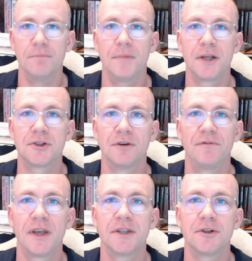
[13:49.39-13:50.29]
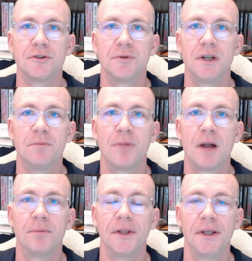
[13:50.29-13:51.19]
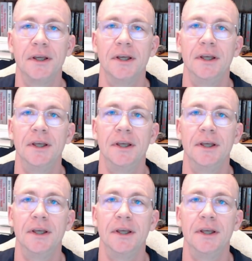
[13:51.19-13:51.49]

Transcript: make sure fans are treated properly